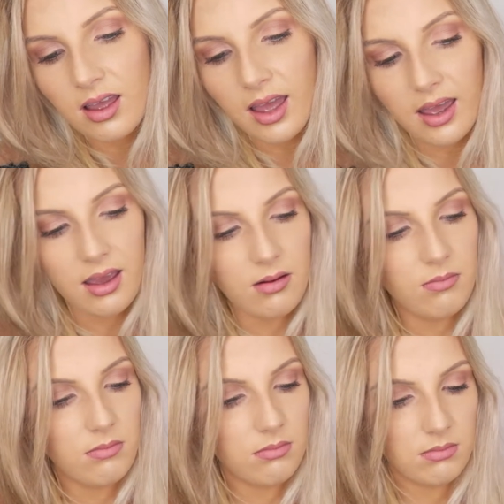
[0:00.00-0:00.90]
Pick
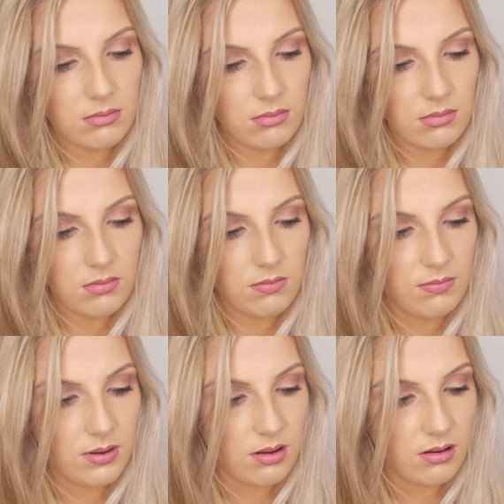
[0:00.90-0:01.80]
a
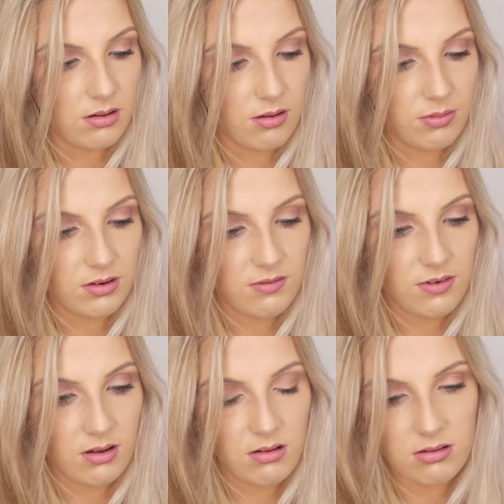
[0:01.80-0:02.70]
couple of
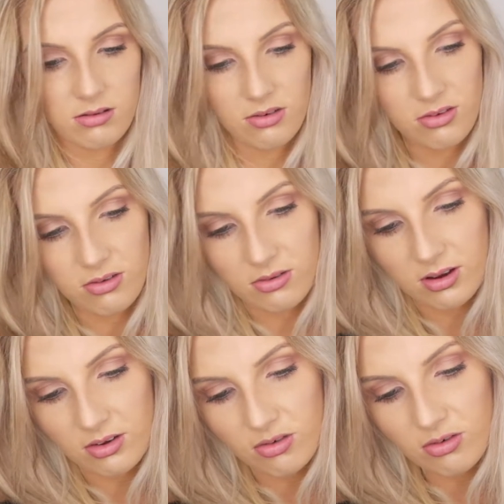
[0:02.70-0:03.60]
different colours so I
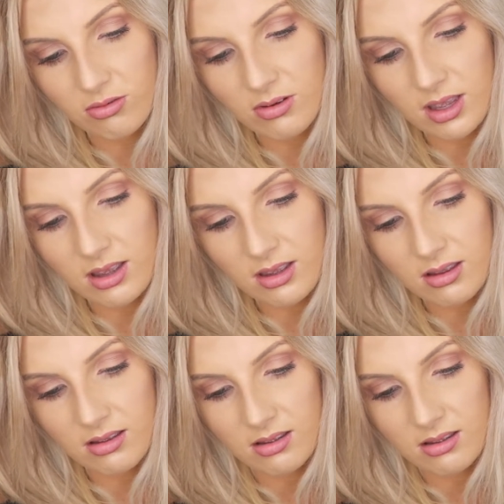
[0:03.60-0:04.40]
can show you.